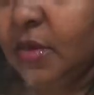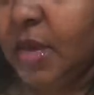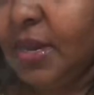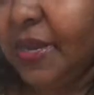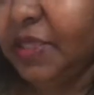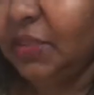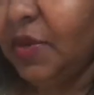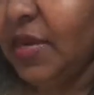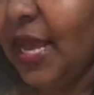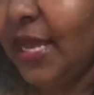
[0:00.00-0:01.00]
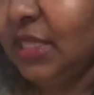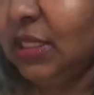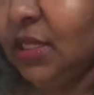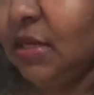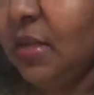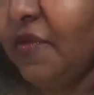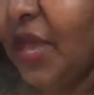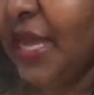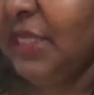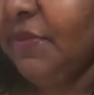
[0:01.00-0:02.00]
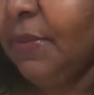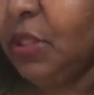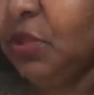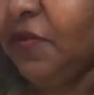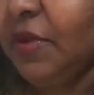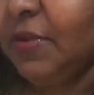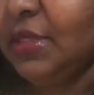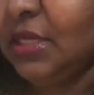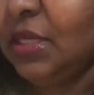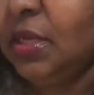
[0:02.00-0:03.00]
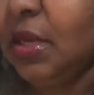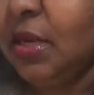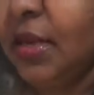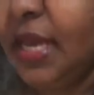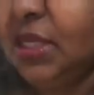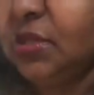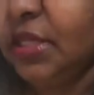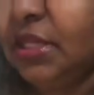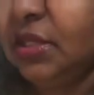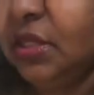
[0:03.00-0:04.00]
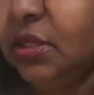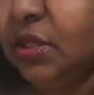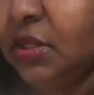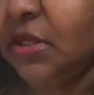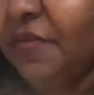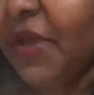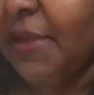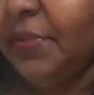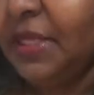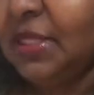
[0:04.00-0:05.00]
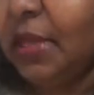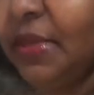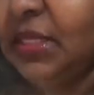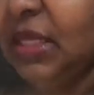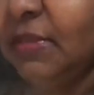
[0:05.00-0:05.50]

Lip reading: All right, Spirit guides of the highest vibrational frequency, angels, ancestors, the divine, please allow me to see the